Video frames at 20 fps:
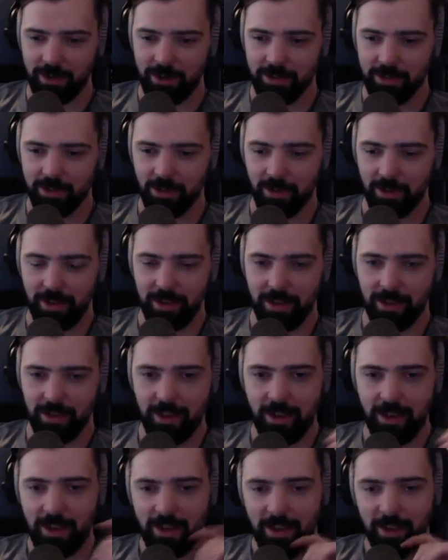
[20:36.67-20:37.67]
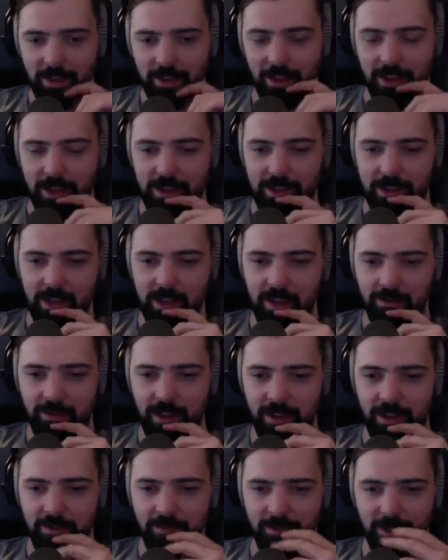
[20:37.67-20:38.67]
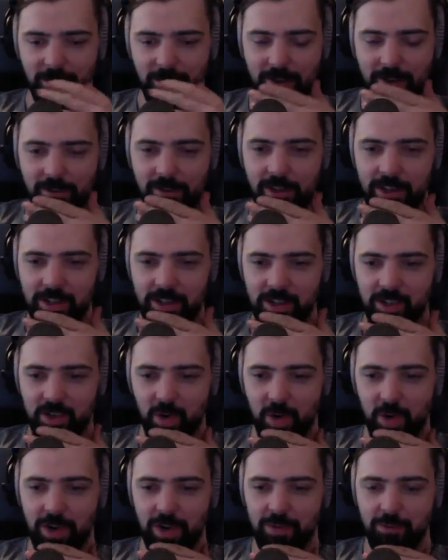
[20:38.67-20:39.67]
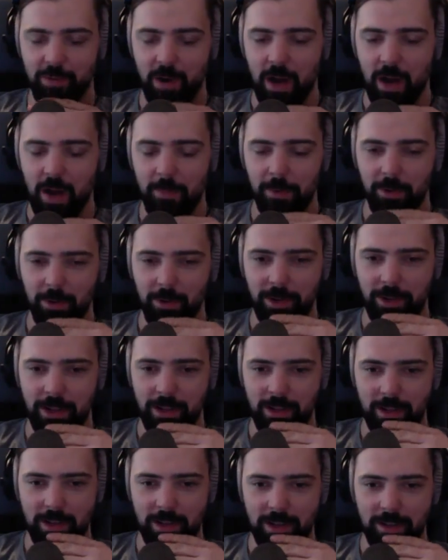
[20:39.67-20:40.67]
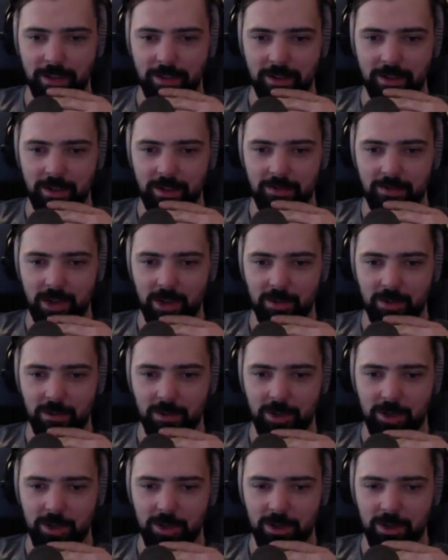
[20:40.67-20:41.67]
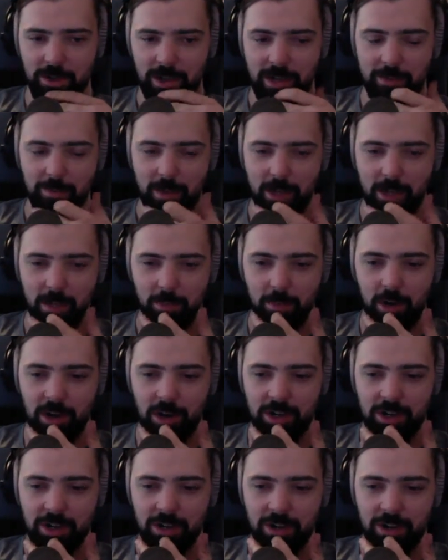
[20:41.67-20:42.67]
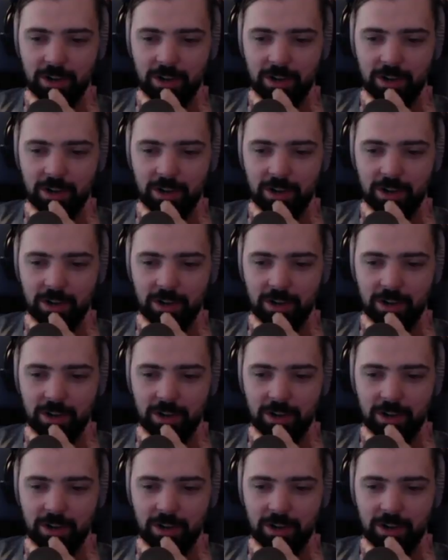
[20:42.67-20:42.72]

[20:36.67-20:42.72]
So I think, like you said, if everything's joined properly, then you shouldn't need much pressure.